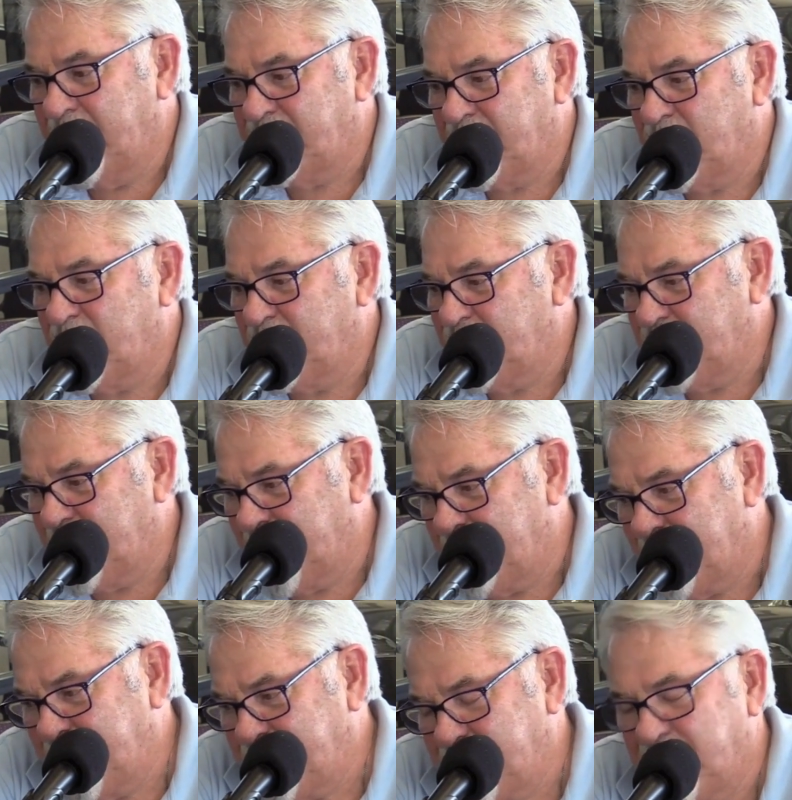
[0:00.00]
after going through
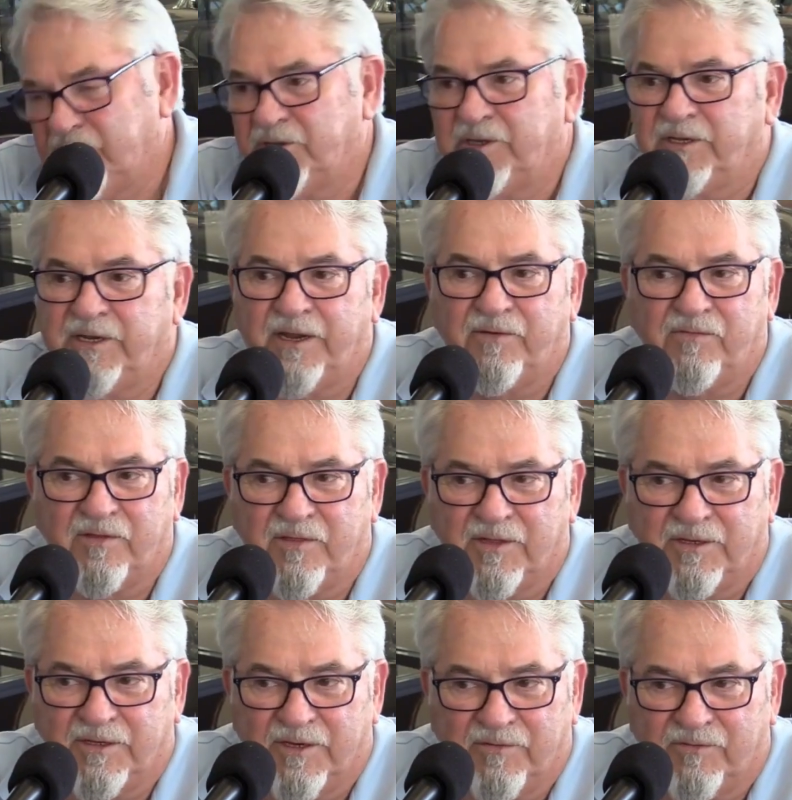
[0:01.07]
that, it makes you look at
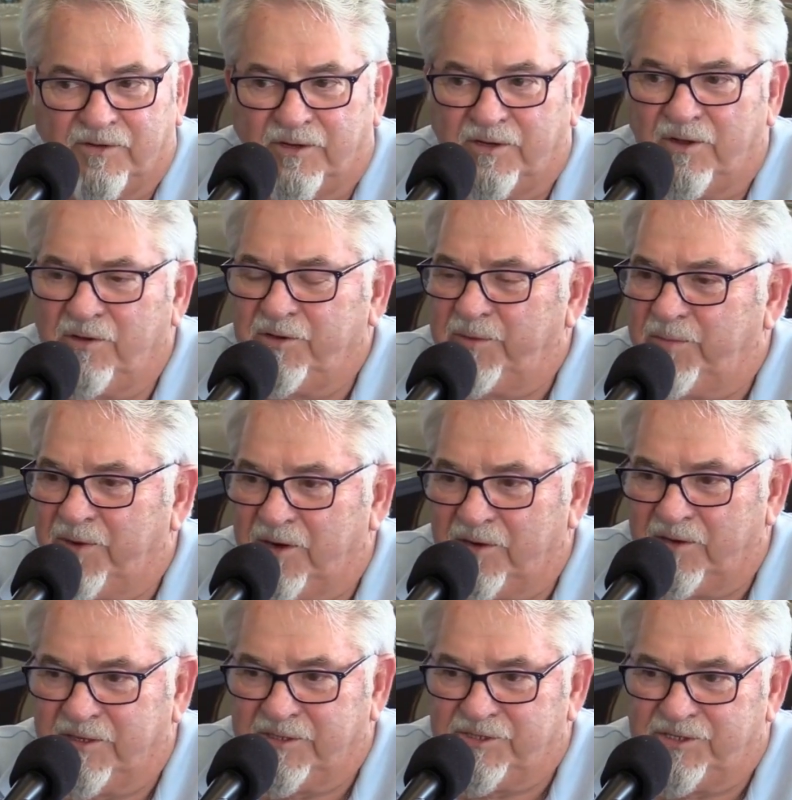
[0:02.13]
everything different. All your
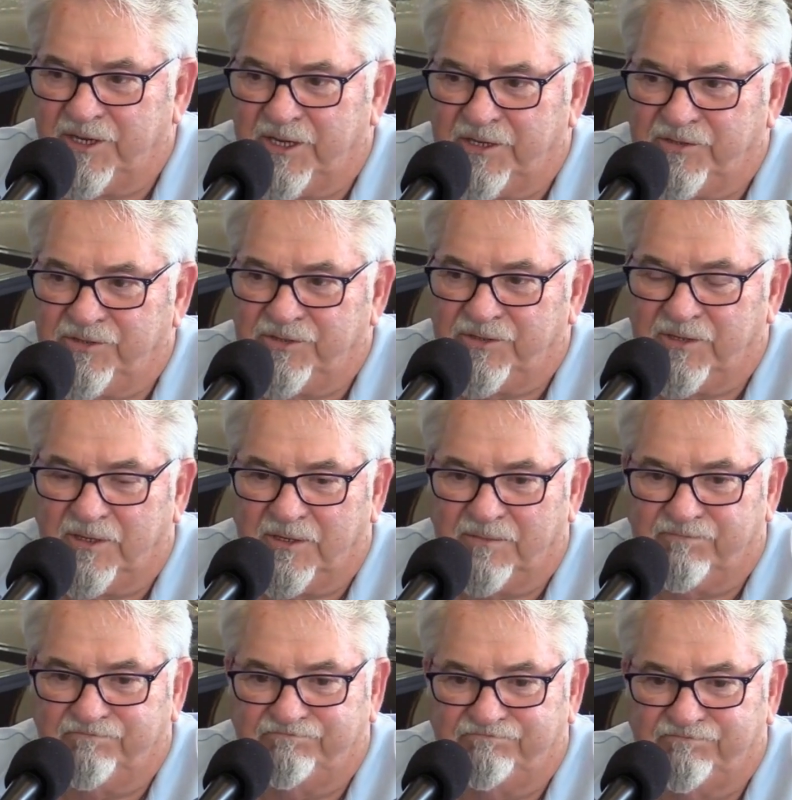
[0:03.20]
priorities change.
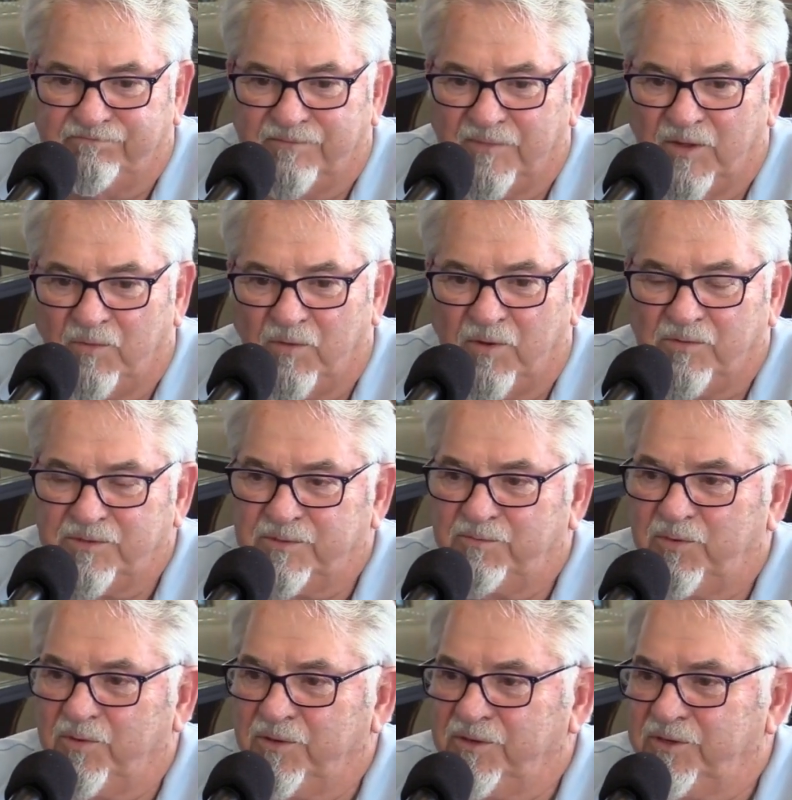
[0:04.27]
What was
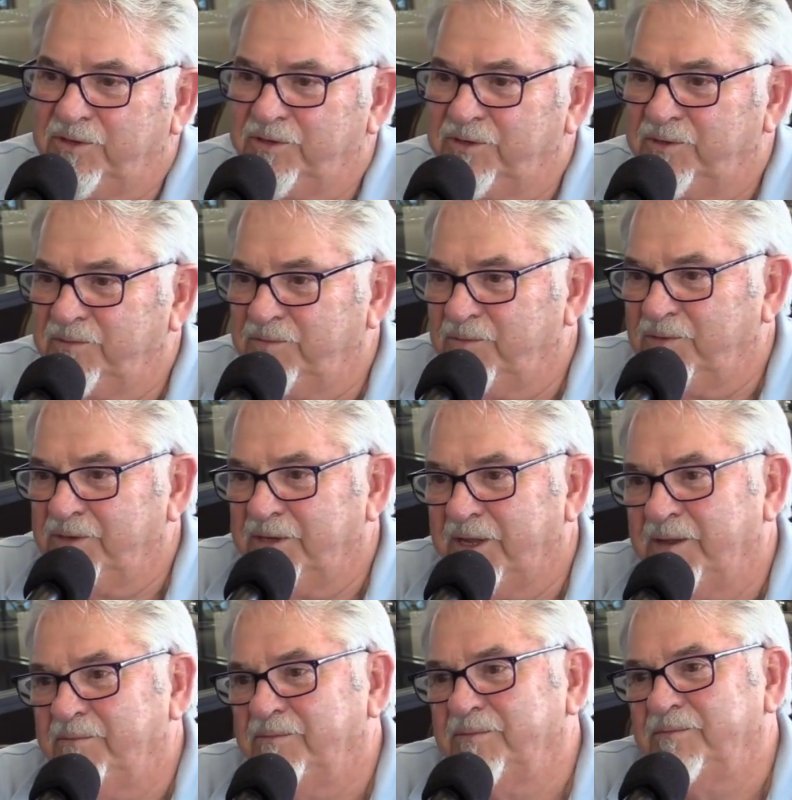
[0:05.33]
important to you one
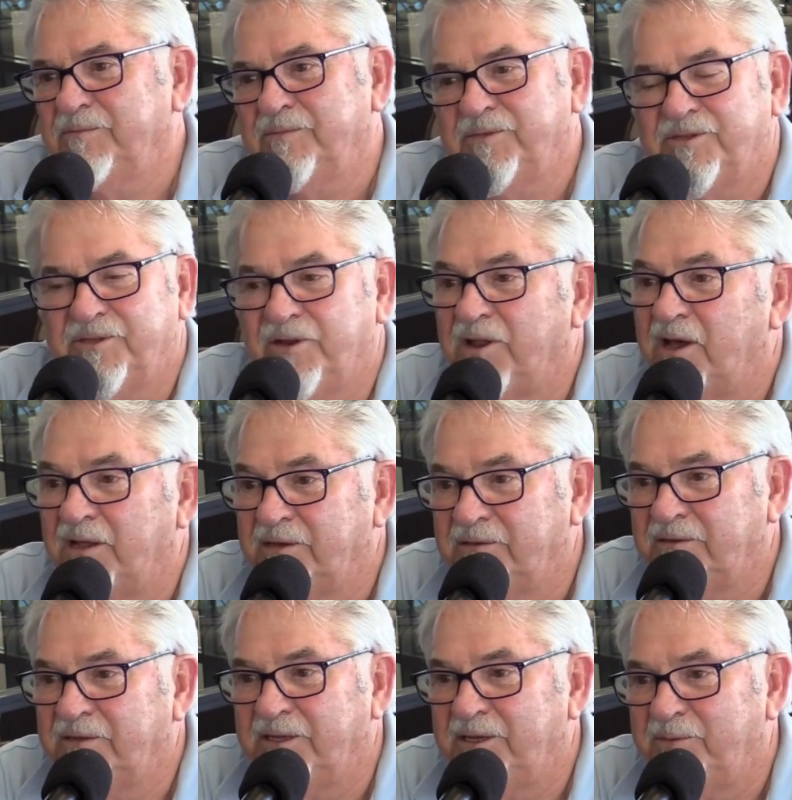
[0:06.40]
time is not
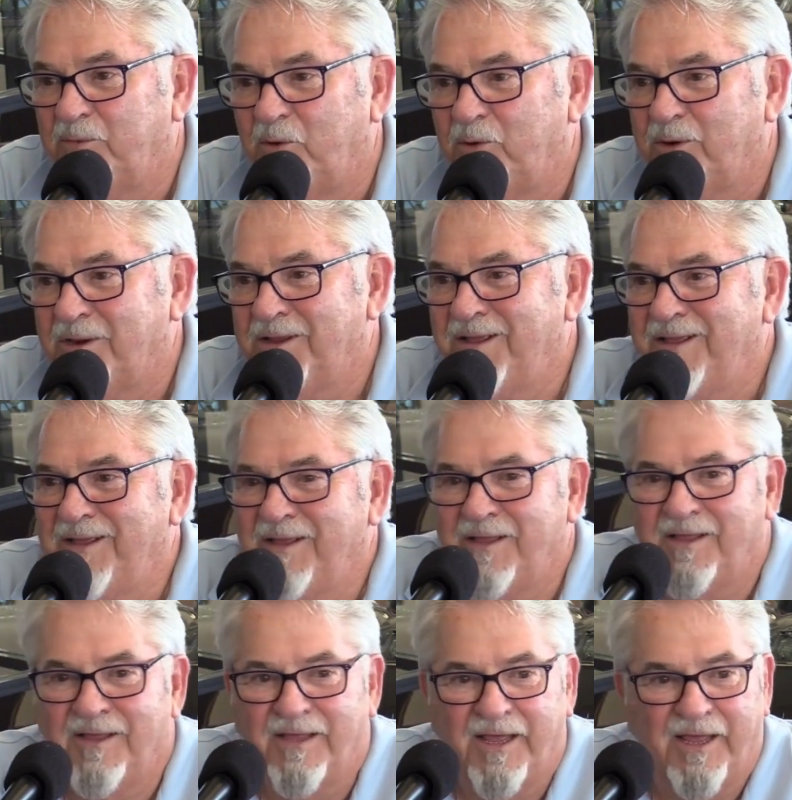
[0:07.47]
anymore.
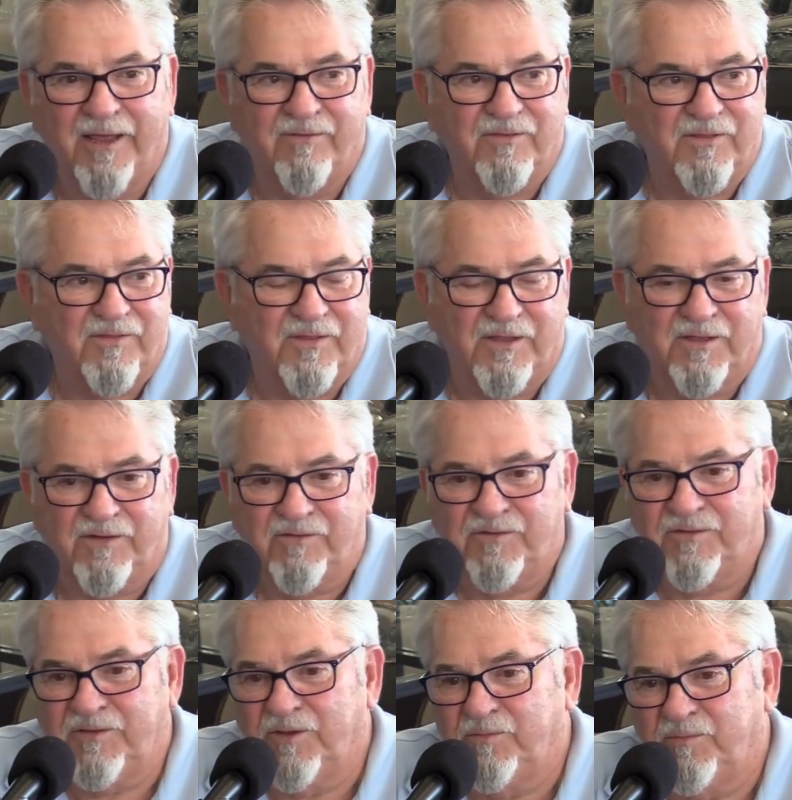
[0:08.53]
Having
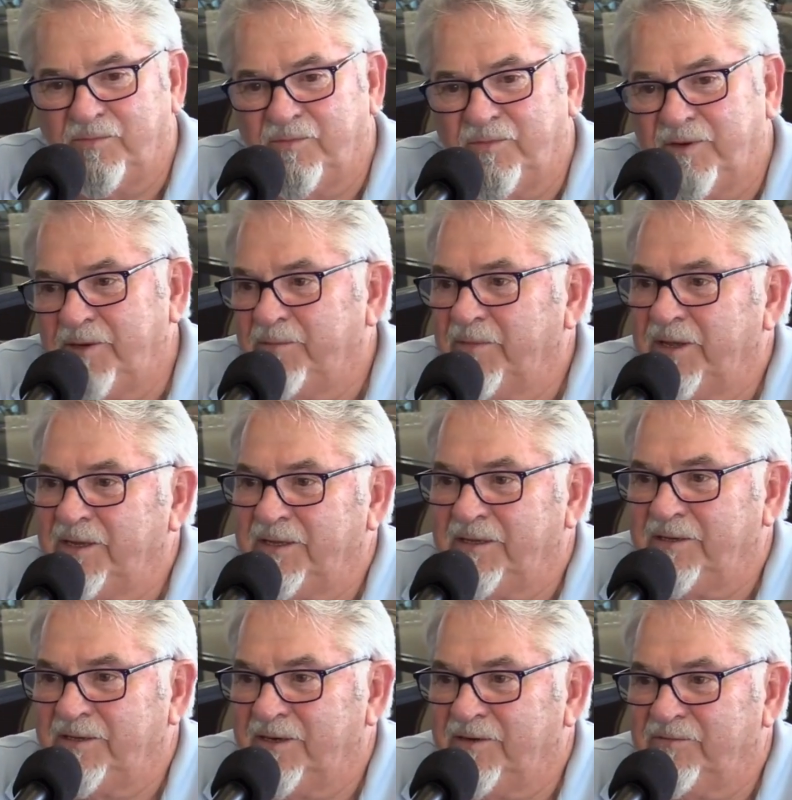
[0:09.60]
things don't really make
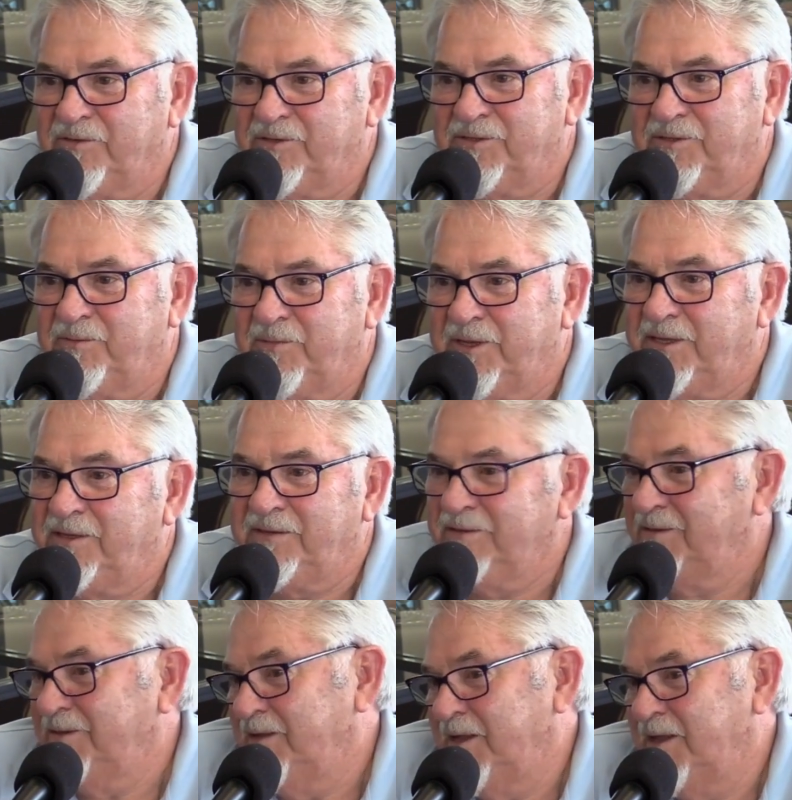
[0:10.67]
any difference to me.